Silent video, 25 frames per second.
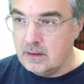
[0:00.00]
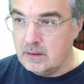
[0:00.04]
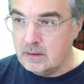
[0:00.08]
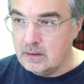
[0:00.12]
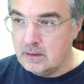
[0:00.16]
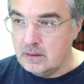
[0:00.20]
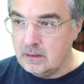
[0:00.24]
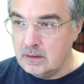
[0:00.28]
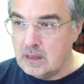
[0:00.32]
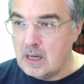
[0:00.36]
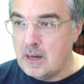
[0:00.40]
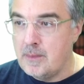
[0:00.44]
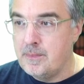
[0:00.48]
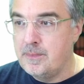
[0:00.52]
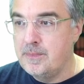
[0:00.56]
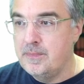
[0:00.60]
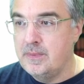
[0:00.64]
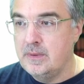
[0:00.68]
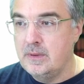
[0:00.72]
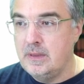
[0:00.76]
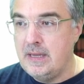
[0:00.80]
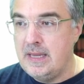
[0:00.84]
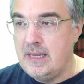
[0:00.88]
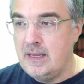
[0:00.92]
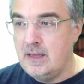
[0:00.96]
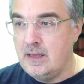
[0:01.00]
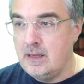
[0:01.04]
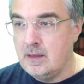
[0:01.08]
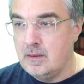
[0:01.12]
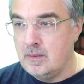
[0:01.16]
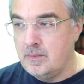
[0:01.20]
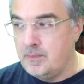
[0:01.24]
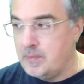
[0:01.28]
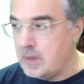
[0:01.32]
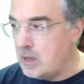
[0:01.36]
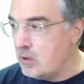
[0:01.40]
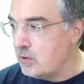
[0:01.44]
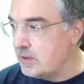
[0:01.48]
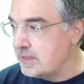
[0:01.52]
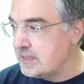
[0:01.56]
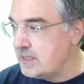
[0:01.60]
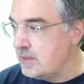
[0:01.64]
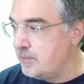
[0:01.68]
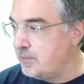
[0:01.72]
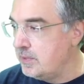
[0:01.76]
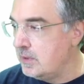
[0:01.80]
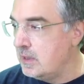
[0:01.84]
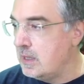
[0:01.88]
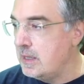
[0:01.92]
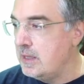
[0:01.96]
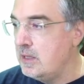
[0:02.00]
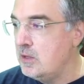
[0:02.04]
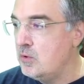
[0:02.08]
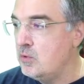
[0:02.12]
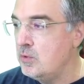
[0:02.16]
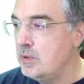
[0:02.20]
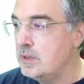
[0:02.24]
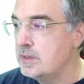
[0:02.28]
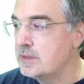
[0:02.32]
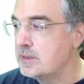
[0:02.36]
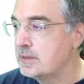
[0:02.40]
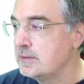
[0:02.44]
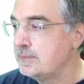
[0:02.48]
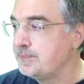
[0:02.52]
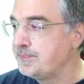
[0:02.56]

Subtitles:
lamp, any power supply units.